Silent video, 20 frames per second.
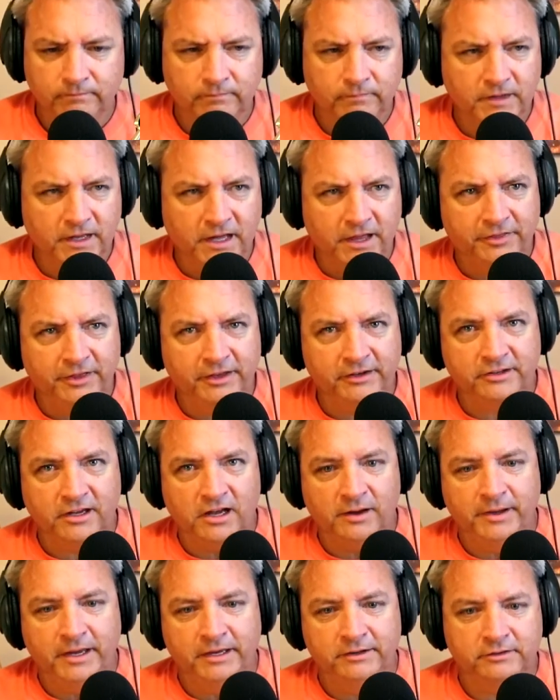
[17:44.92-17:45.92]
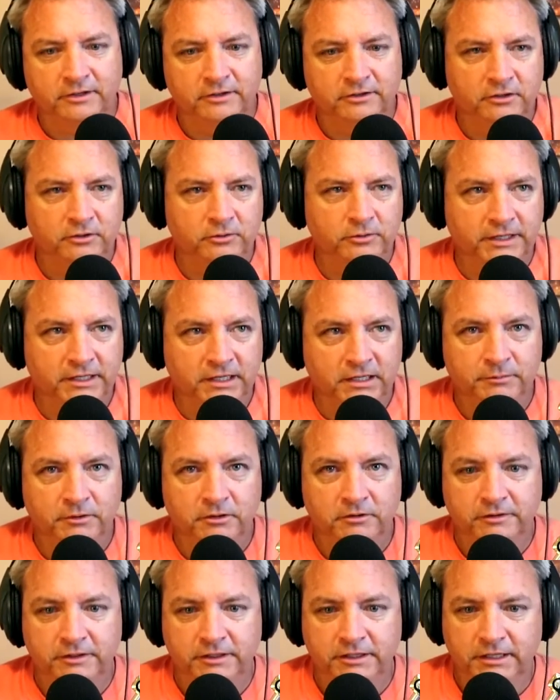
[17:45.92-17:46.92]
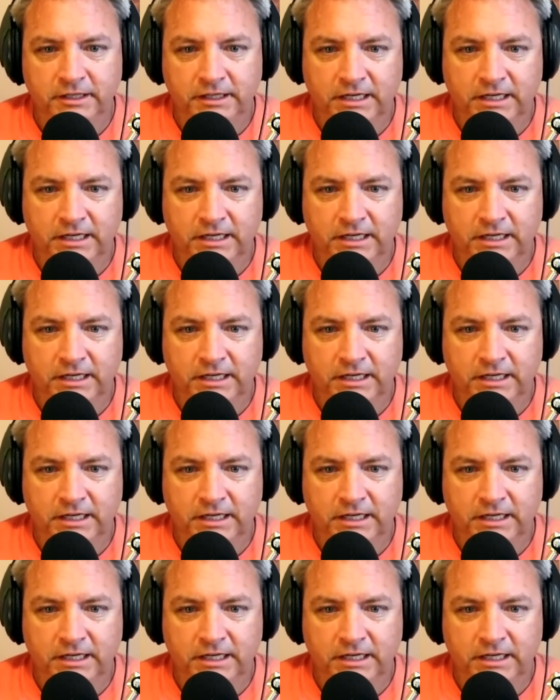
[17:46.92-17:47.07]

I think Tom Hanks could do any movie,